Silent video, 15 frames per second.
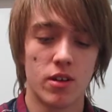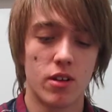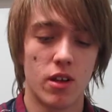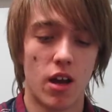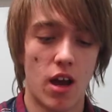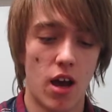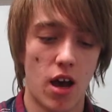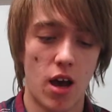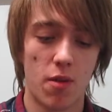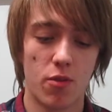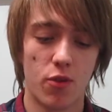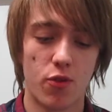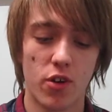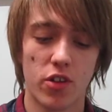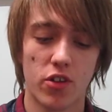
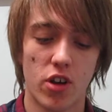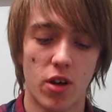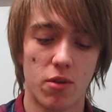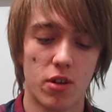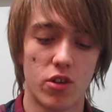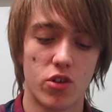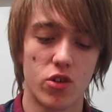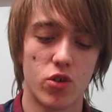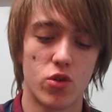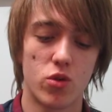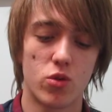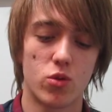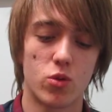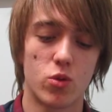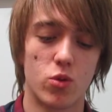The first card I'm going to do,
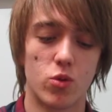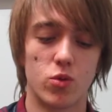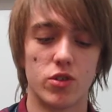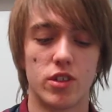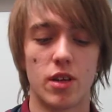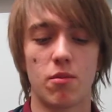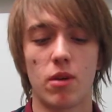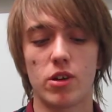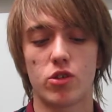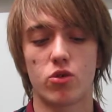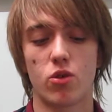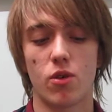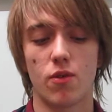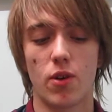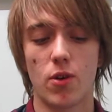Zenmaister
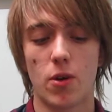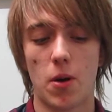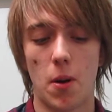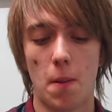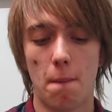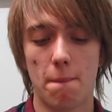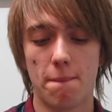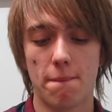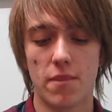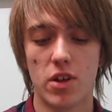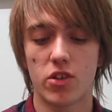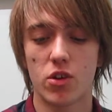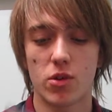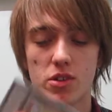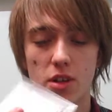or Invoker.
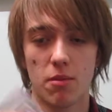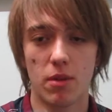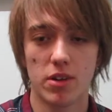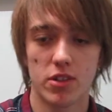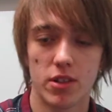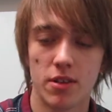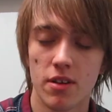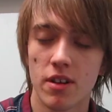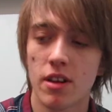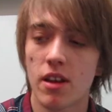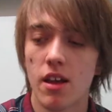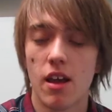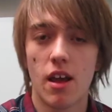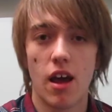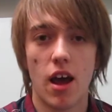Let's go with Zenmaister.
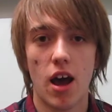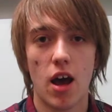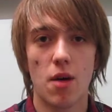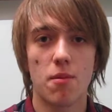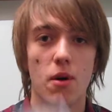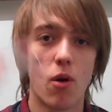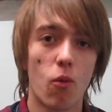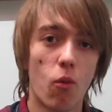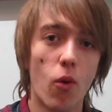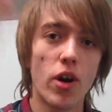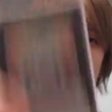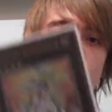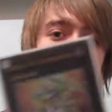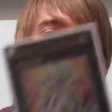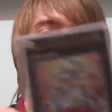
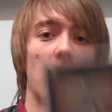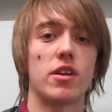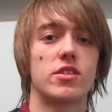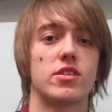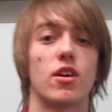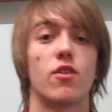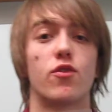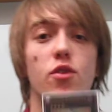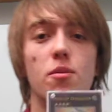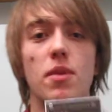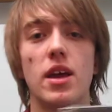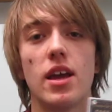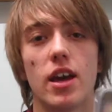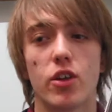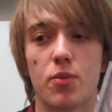Wind Up Zenmaister, for
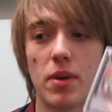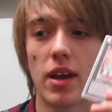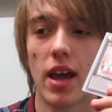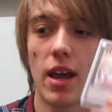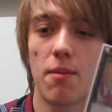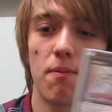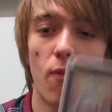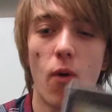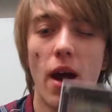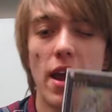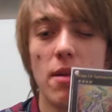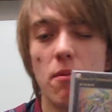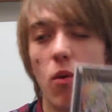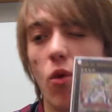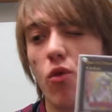me, has been getting
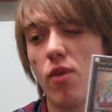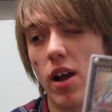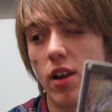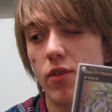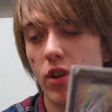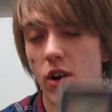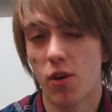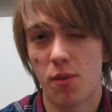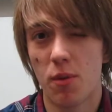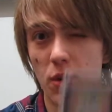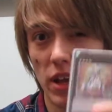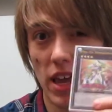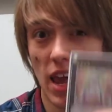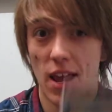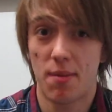way more relevant. I remember
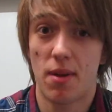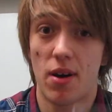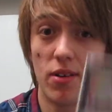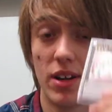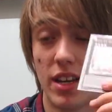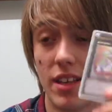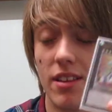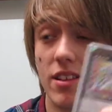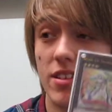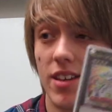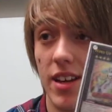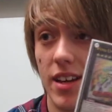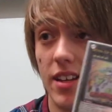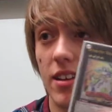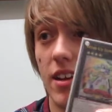when it came out in the
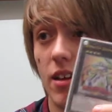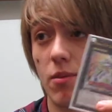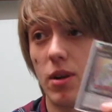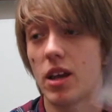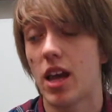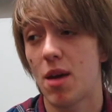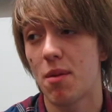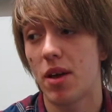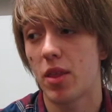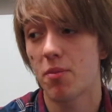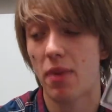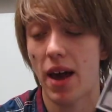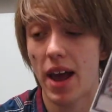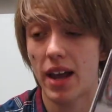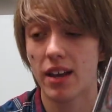tin, and when it came out in the
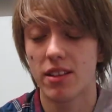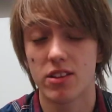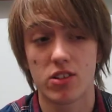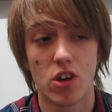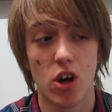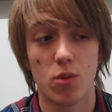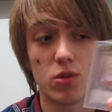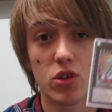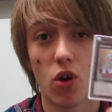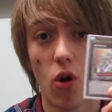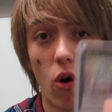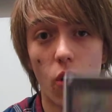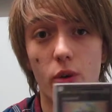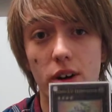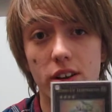pack, this card was
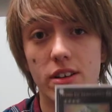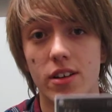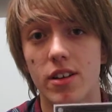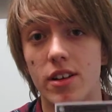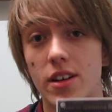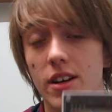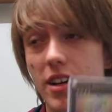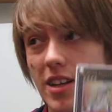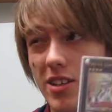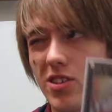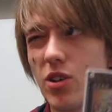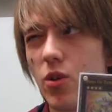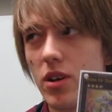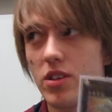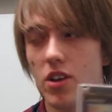horrid. And it
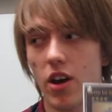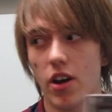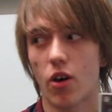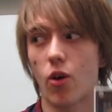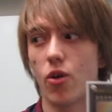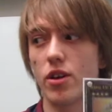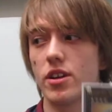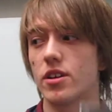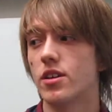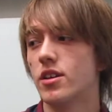still is kind of horrid.